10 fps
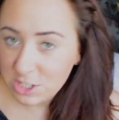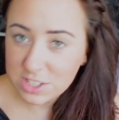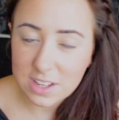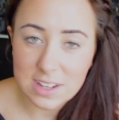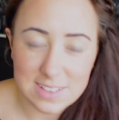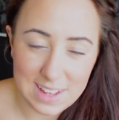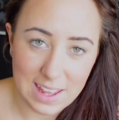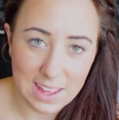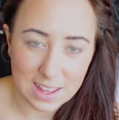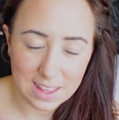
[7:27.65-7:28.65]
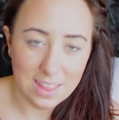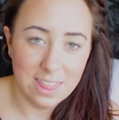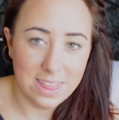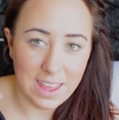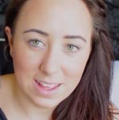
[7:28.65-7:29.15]
I'm actually going to take
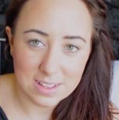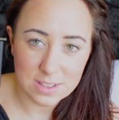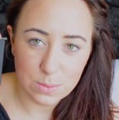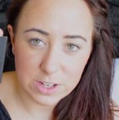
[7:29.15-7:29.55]
this,